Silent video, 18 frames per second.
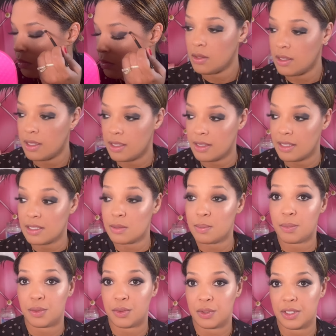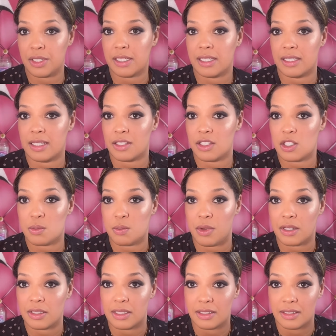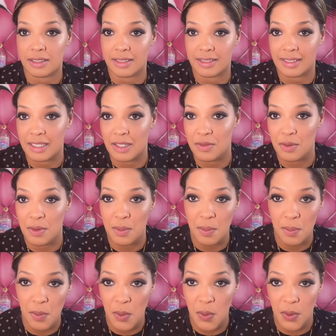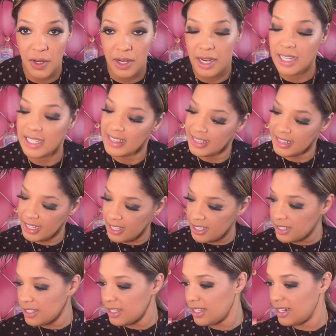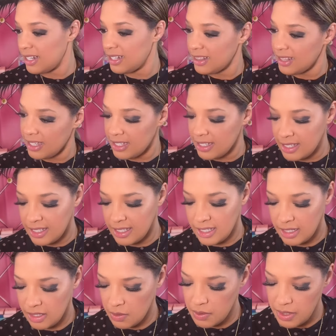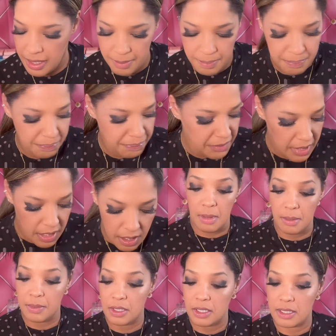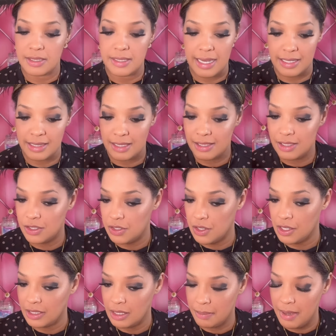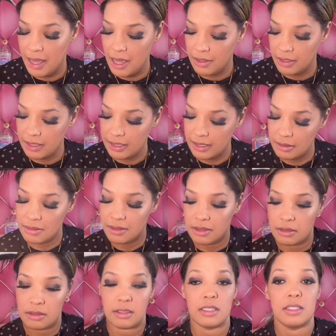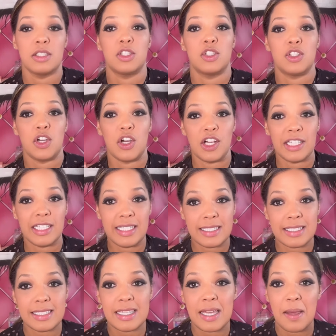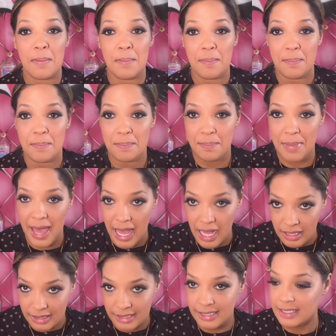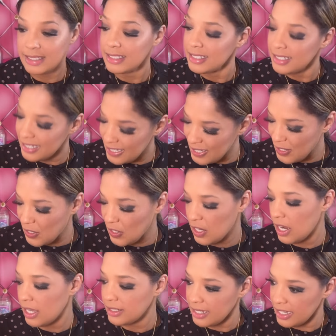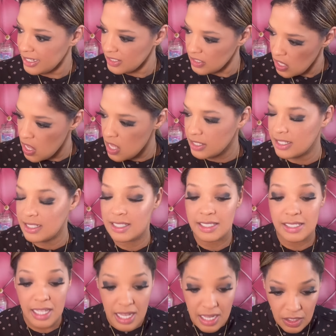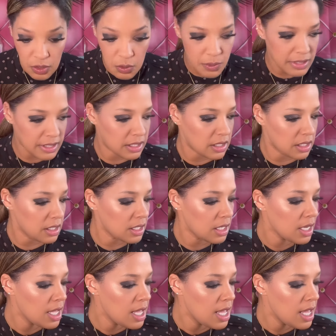Yeah, that's pretty. That just brought the look even more. I like it. I like it. Okay. I'm going to take this Starlett palette. This Starlett palette here. I can't talk. It's a tongue twister.